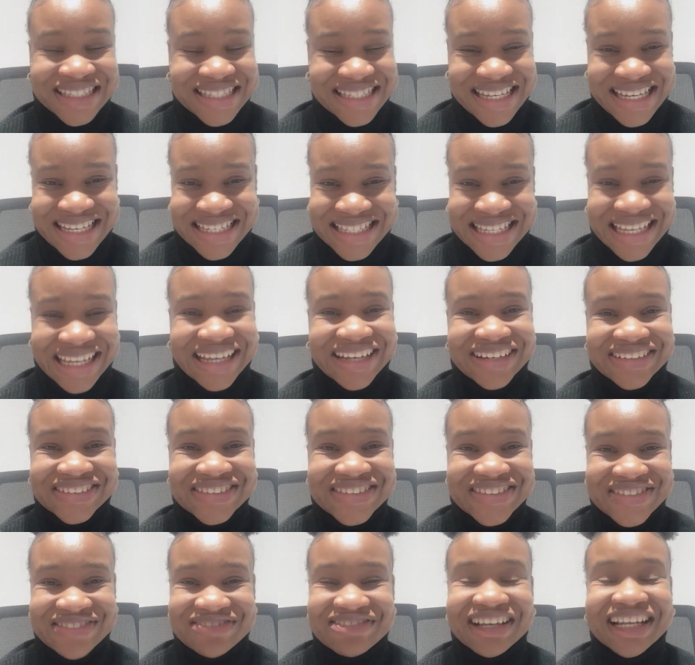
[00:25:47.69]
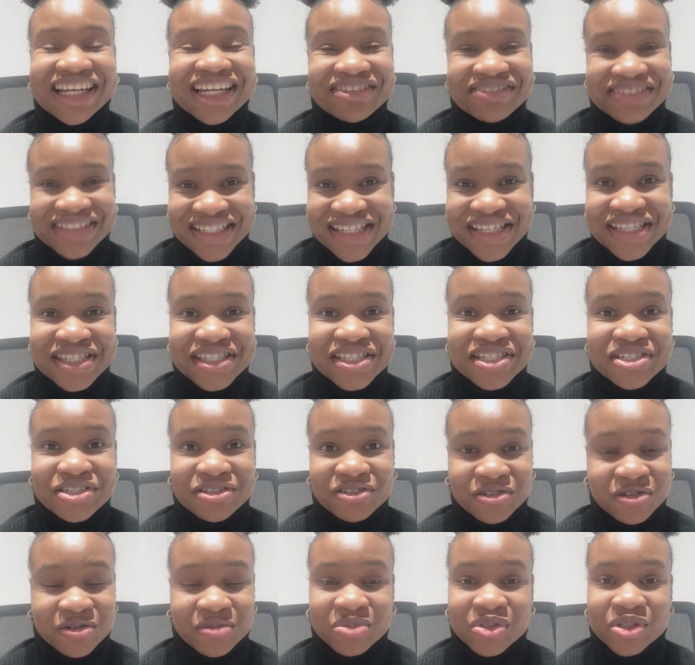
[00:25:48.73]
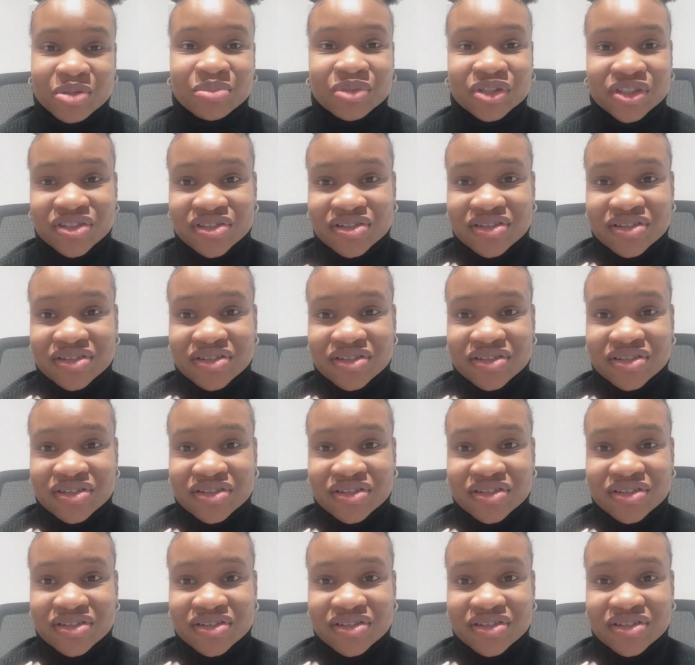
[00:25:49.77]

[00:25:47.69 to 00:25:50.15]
Yes, I got you. I left links in the description box,